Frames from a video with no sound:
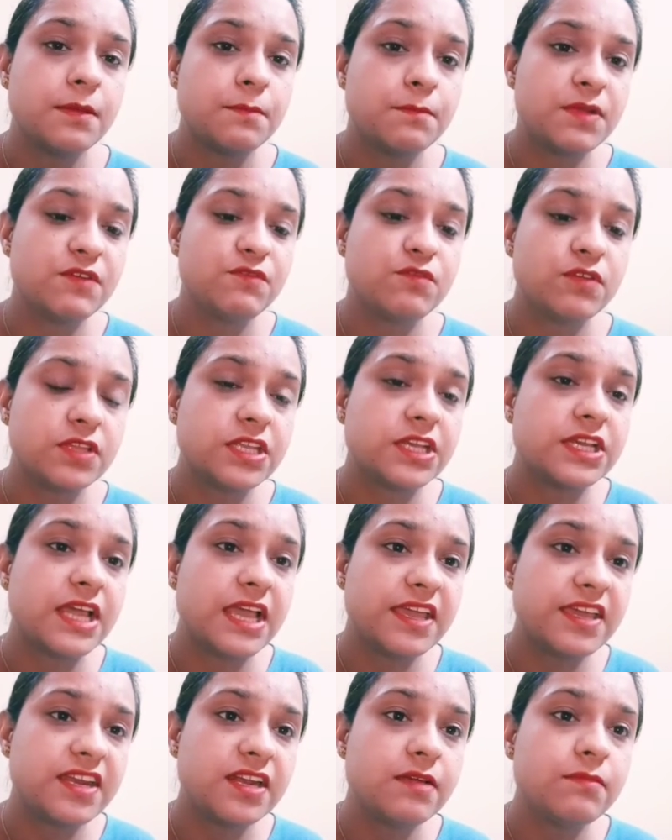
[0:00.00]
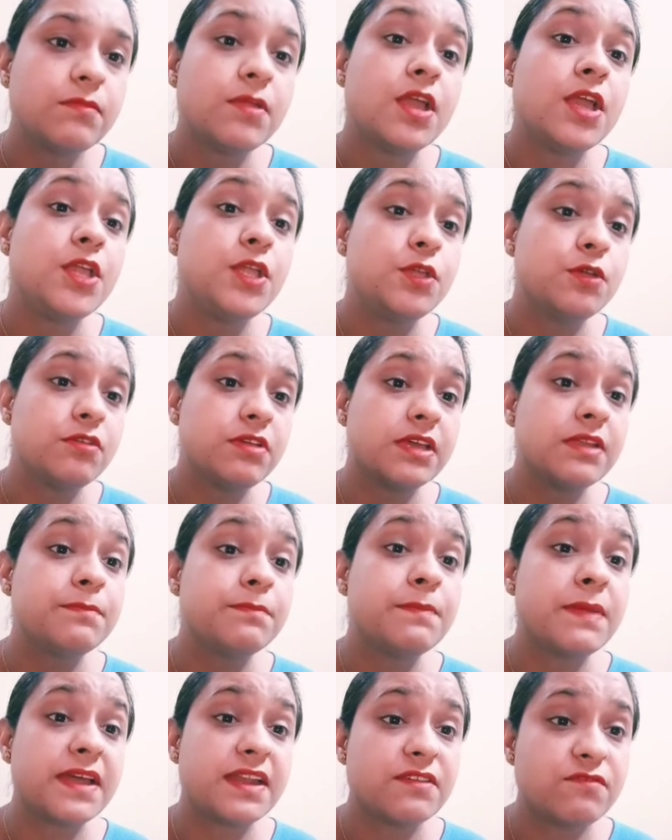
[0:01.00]
But for the diagram, you
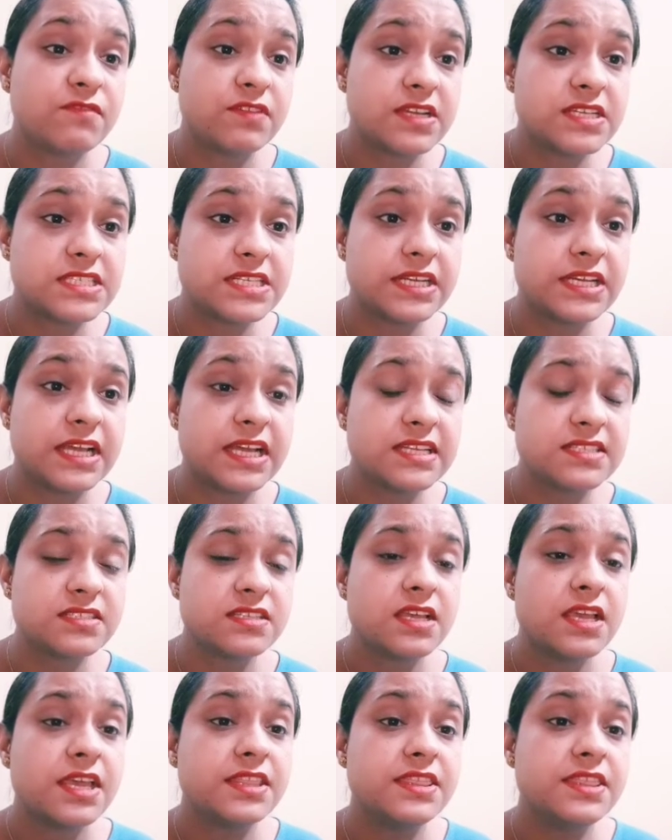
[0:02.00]
can paraphrase it as